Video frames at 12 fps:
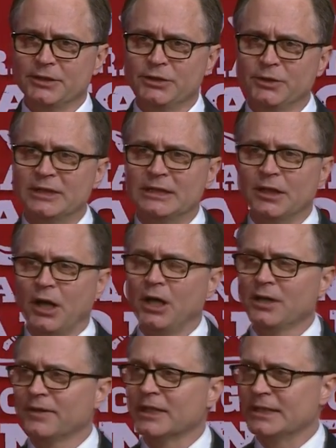using
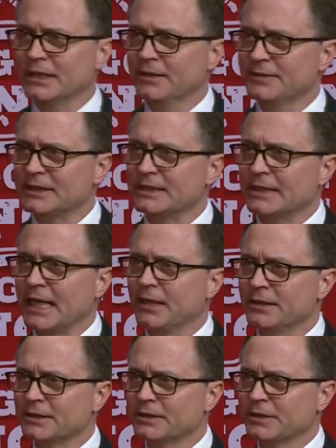all of our gifts and
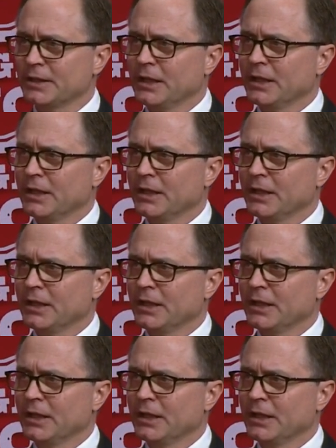talents